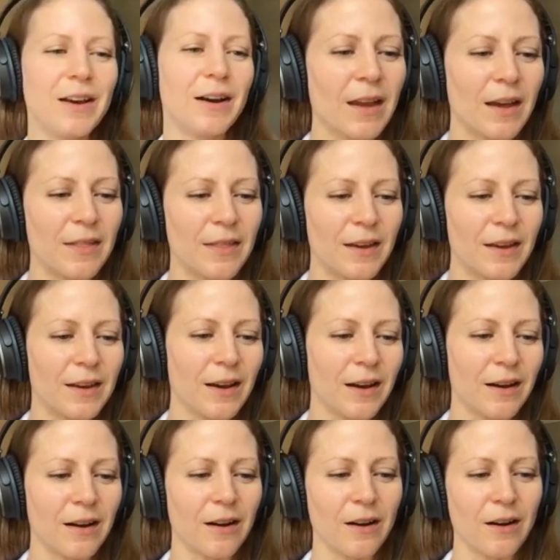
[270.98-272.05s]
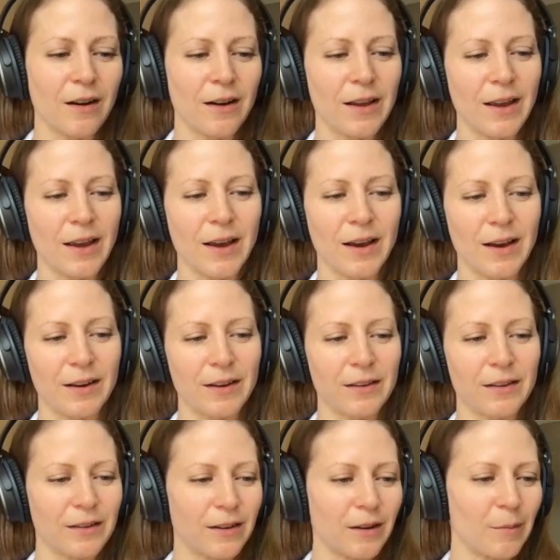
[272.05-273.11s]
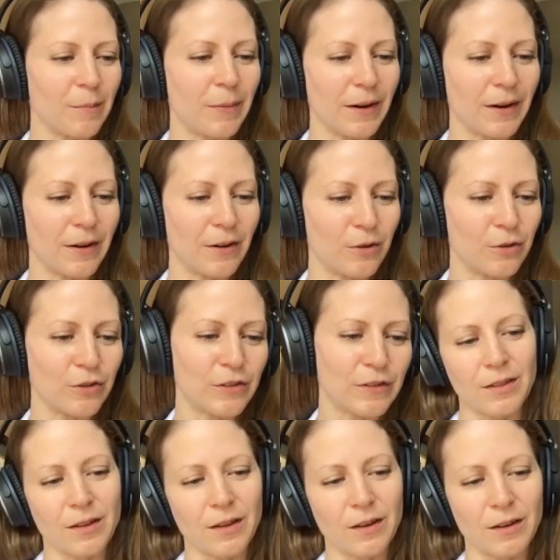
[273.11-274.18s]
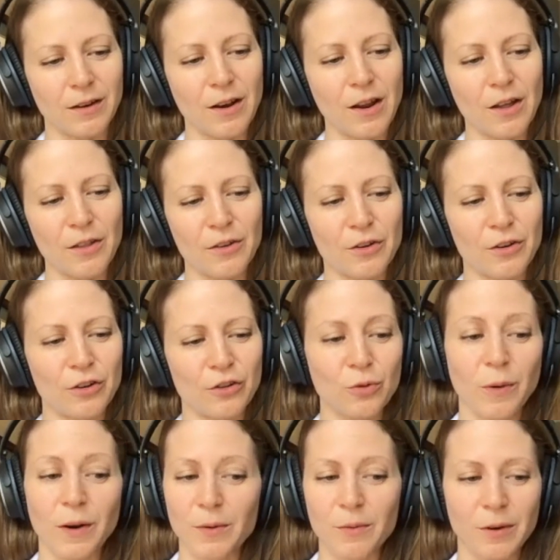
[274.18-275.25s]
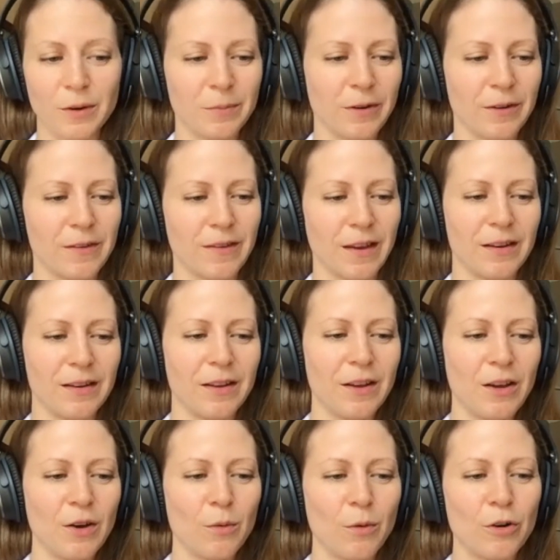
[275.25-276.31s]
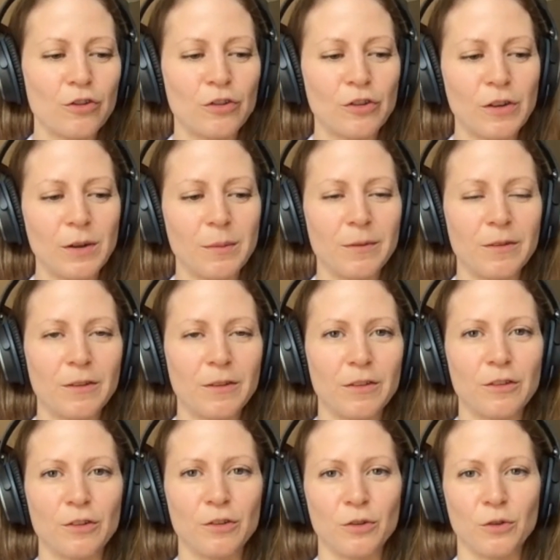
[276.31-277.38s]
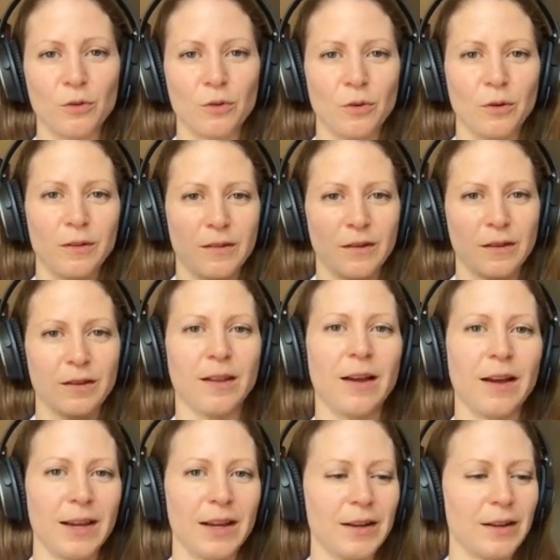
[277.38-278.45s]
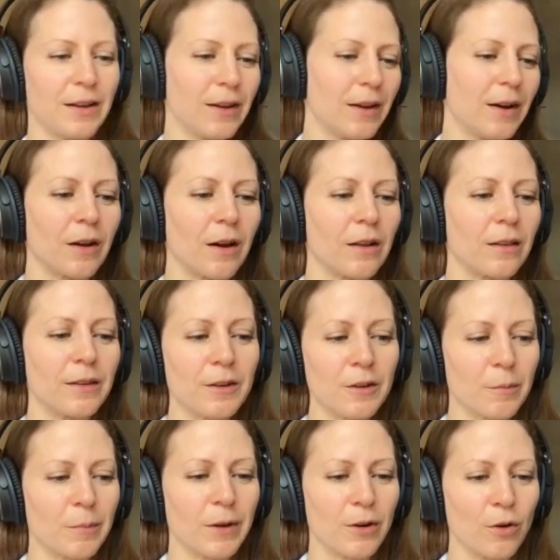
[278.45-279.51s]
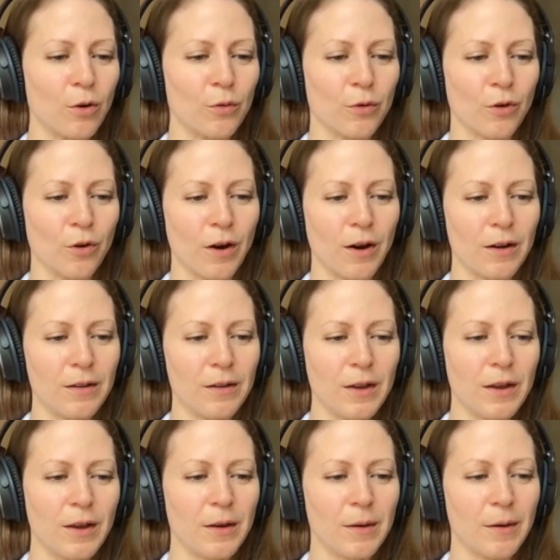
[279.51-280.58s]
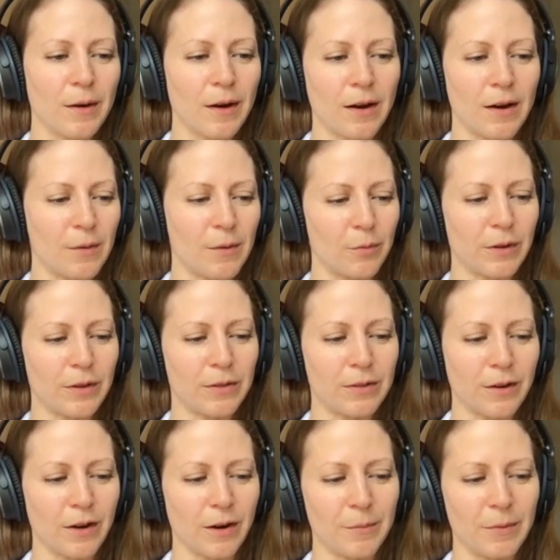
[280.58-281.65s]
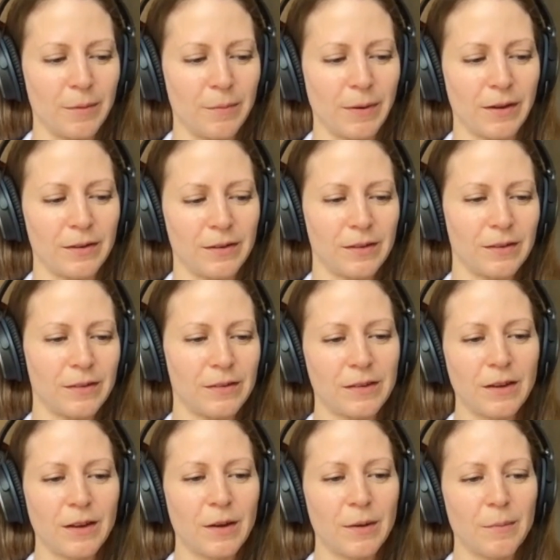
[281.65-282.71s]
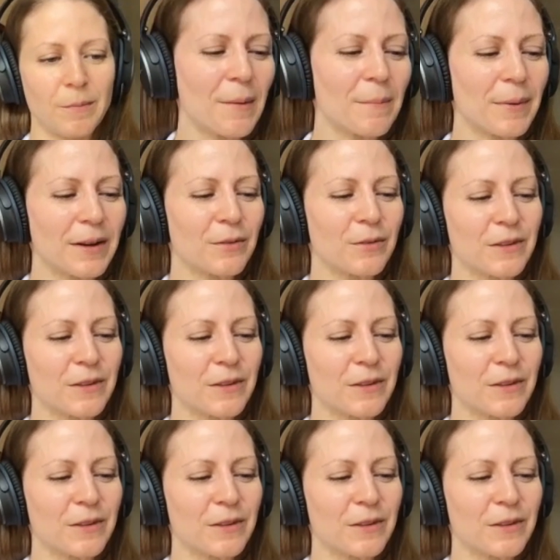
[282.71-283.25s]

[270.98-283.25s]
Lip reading: And then I had about another 21%, which seemed to decline a little bit overall with the Harmoni Pendant. But they